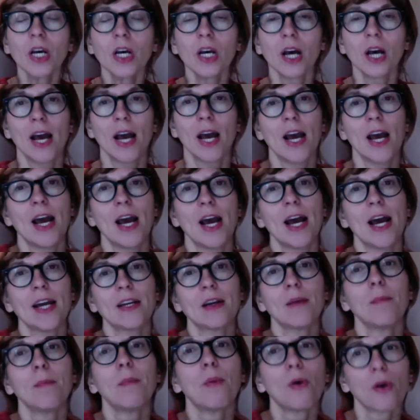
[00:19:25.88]

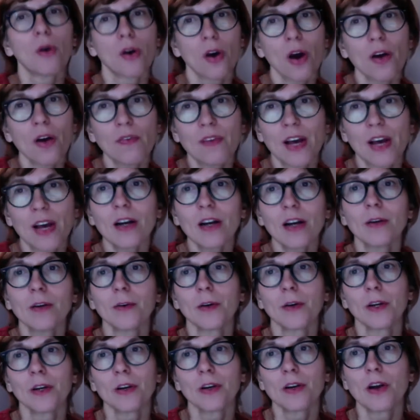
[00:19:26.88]
And moreover,
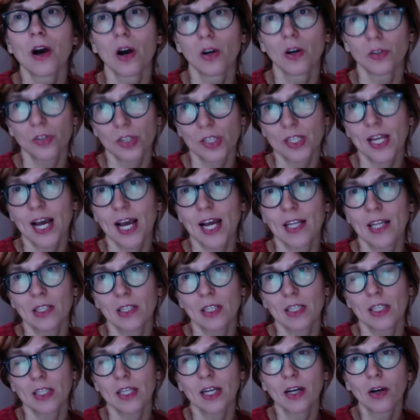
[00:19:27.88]
note that
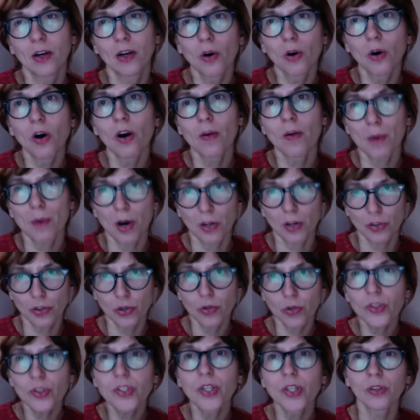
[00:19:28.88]
the core
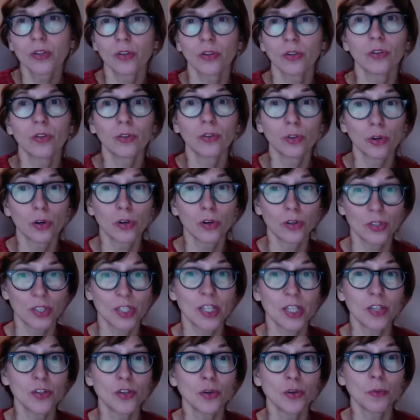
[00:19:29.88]
modules, so those
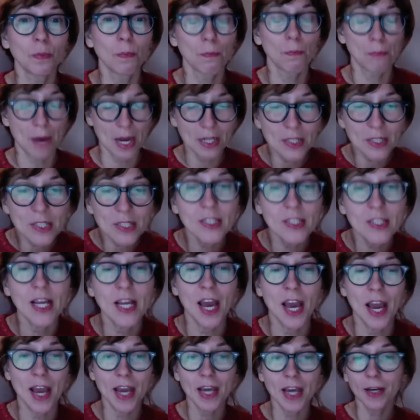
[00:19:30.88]
that you must
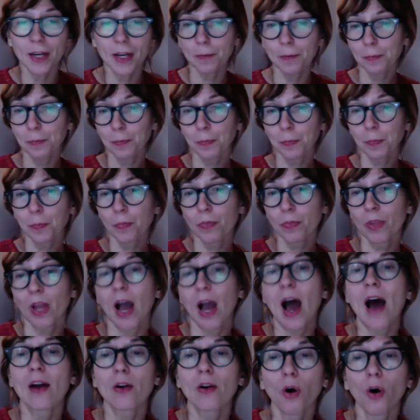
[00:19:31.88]
take,
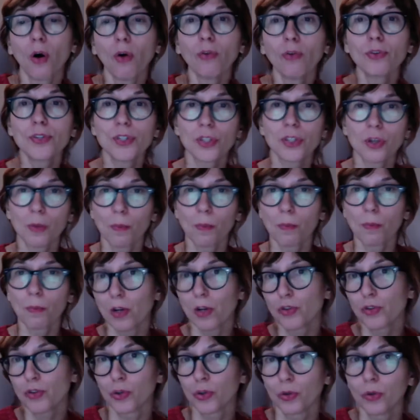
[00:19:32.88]
are also
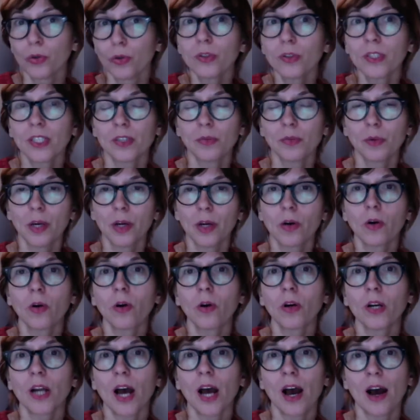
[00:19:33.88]
modules that we
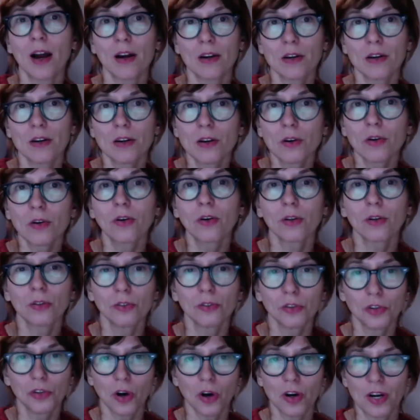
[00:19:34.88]
call are
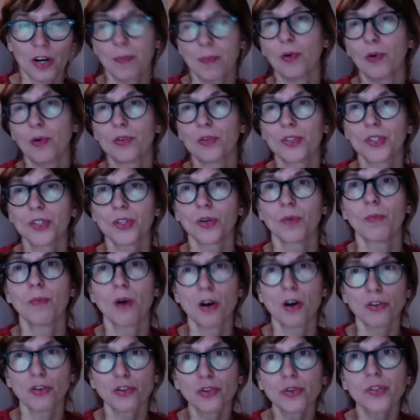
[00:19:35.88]
non-condonable. So
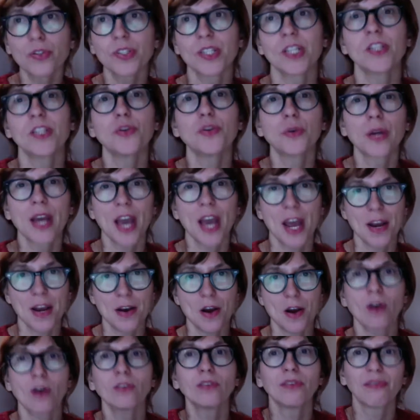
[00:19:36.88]
modules that you
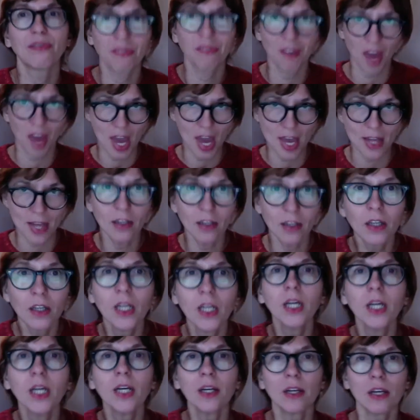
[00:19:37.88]
cannot fail
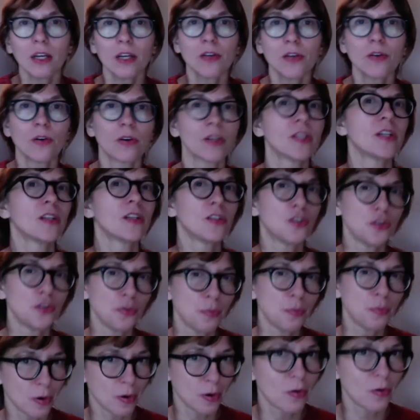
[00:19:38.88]
in order to
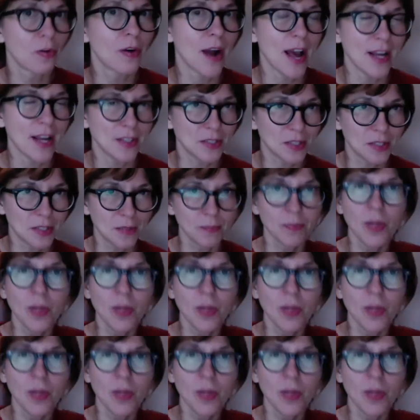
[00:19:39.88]
progress.